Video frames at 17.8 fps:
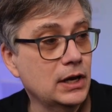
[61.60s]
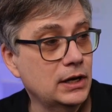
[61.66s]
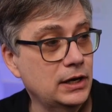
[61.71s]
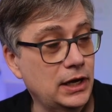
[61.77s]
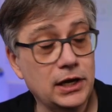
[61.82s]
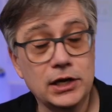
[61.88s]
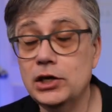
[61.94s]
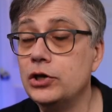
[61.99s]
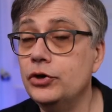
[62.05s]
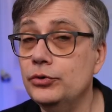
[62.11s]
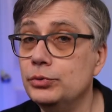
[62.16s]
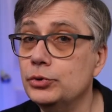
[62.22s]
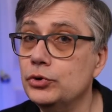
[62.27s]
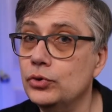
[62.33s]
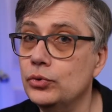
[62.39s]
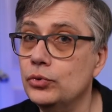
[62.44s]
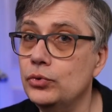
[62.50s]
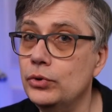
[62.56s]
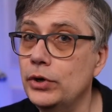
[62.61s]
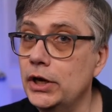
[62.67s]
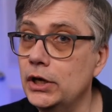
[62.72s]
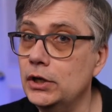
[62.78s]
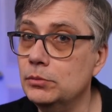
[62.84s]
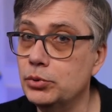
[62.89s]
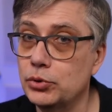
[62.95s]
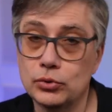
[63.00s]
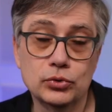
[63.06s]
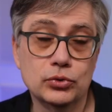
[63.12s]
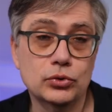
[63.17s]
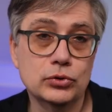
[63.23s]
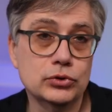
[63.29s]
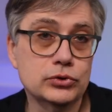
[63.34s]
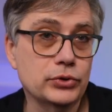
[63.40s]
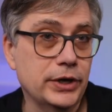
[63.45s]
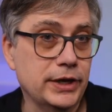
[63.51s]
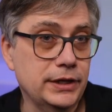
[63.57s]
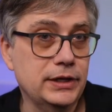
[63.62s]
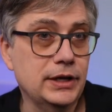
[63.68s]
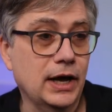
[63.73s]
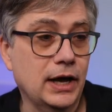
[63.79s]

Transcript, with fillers: like you would do in Pro Tools or any